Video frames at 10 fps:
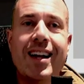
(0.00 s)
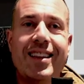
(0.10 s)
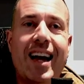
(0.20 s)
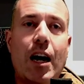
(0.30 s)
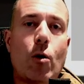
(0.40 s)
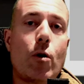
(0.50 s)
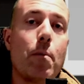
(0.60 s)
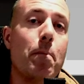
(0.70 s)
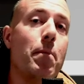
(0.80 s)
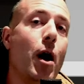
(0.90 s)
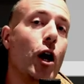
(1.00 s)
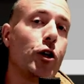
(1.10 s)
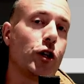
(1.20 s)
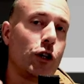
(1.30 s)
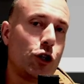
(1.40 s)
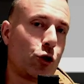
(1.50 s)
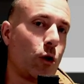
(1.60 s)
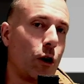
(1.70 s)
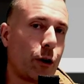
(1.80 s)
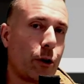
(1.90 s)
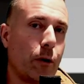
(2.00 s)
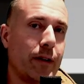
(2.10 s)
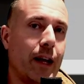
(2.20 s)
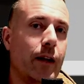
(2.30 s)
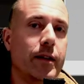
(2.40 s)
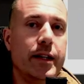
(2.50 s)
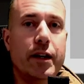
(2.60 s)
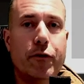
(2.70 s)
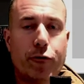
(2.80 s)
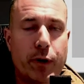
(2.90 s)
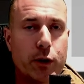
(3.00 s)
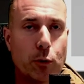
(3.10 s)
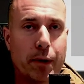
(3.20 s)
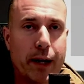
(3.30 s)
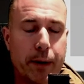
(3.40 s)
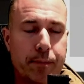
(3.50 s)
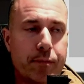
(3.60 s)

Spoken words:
that are much stronger than the free-to-play.